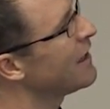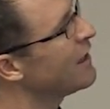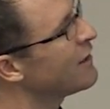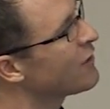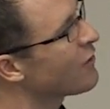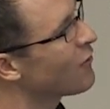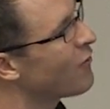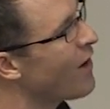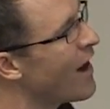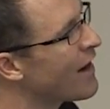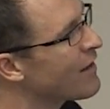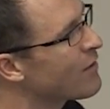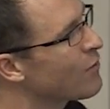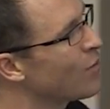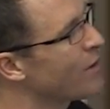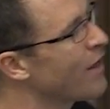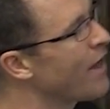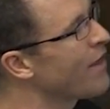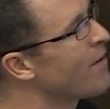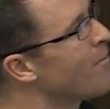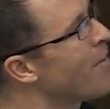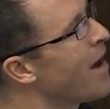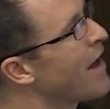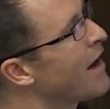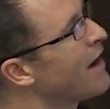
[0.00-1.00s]
interact with
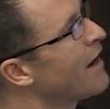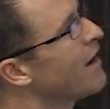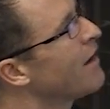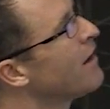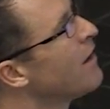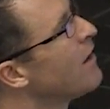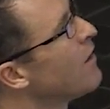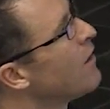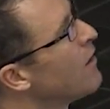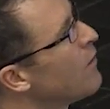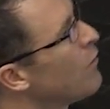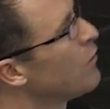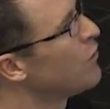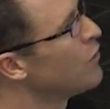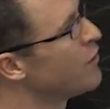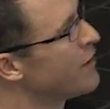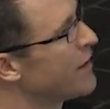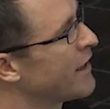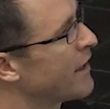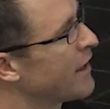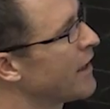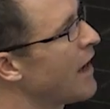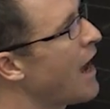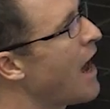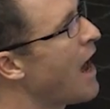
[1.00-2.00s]
other matter
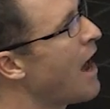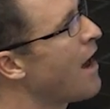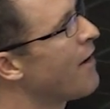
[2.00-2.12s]
using